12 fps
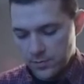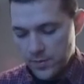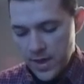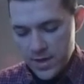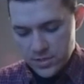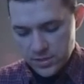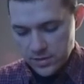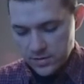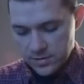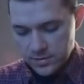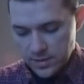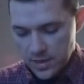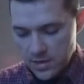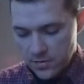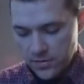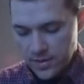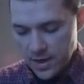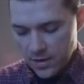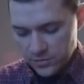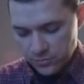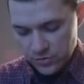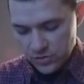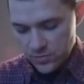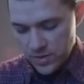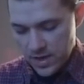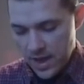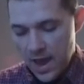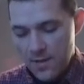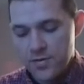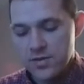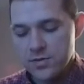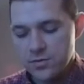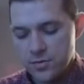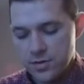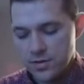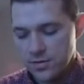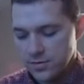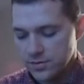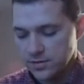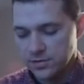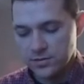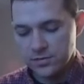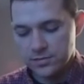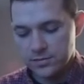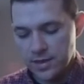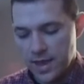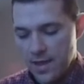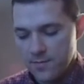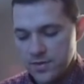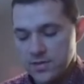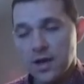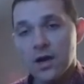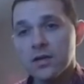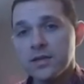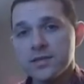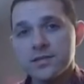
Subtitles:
patience and everything else, wishing me a happy New Year's and a good, happy holiday